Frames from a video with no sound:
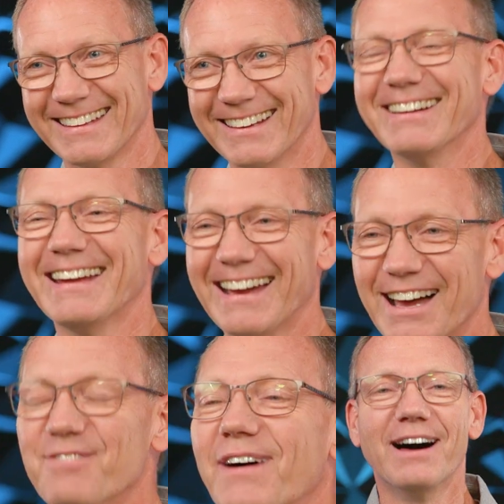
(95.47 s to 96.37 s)
Oh yeah,
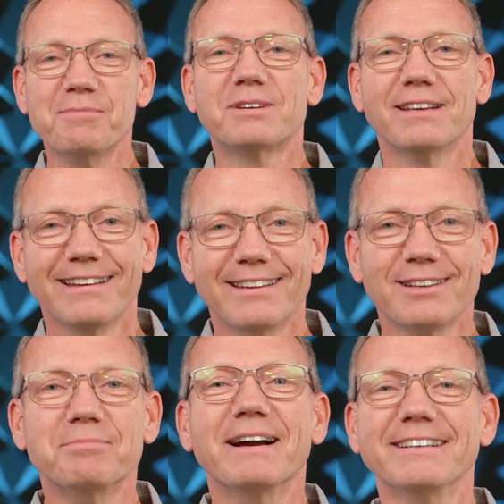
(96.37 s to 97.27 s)
I'm look
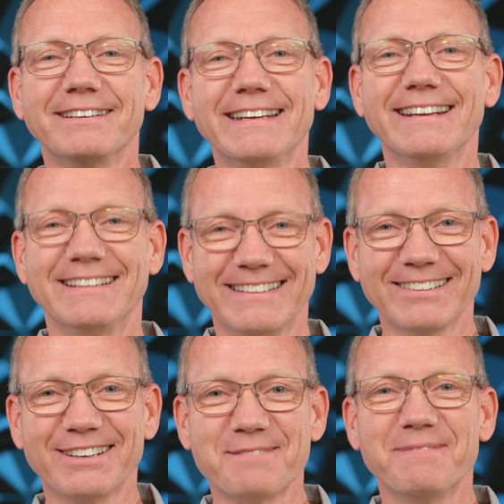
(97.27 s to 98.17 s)
at my good deed.
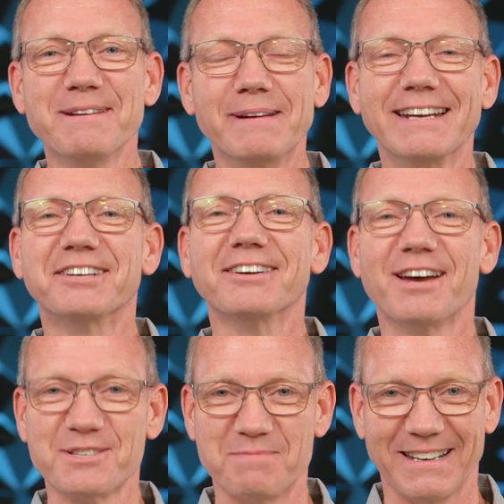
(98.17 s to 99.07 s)
Look at me being a good
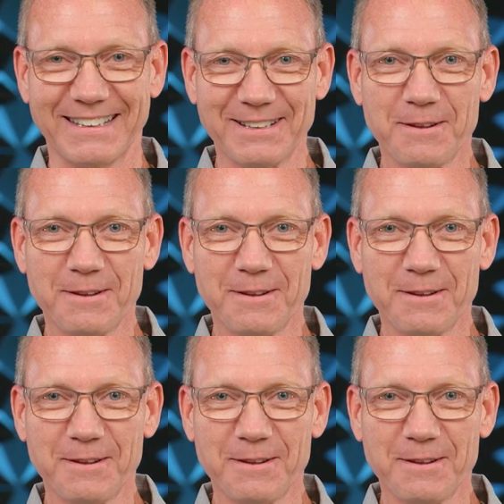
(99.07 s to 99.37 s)
husband.